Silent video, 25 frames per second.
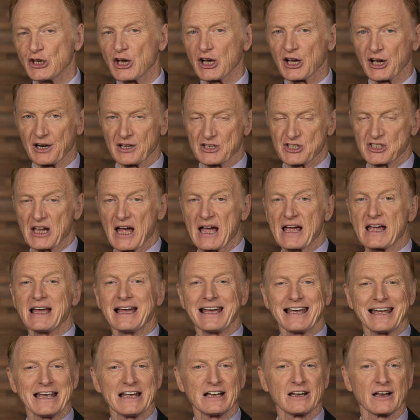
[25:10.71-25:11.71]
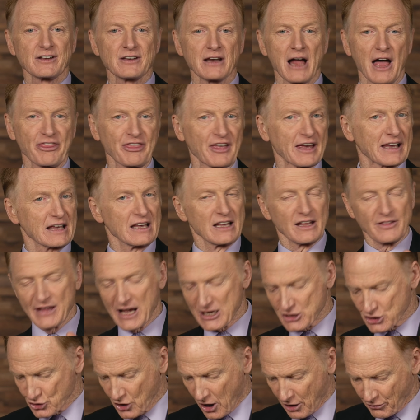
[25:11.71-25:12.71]
You're going to say he did nothing.
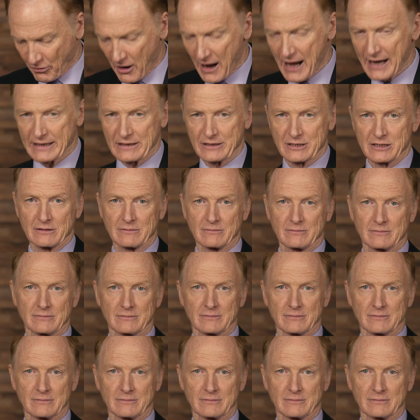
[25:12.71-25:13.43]
That's not right.